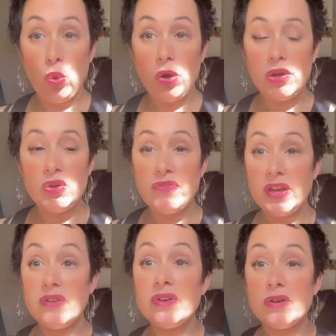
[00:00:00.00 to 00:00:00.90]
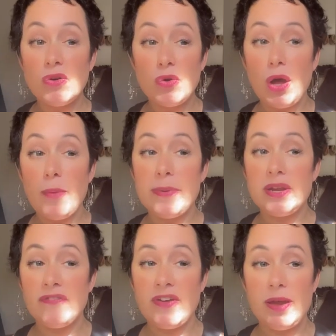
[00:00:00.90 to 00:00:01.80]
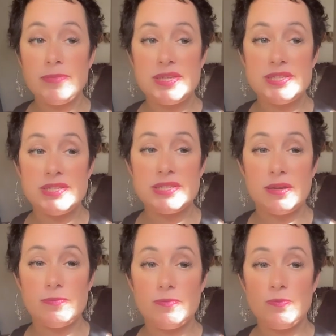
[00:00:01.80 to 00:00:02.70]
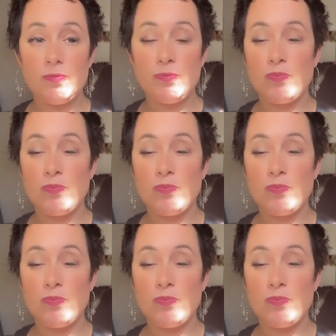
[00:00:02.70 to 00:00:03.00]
Or you've even grown up in a family system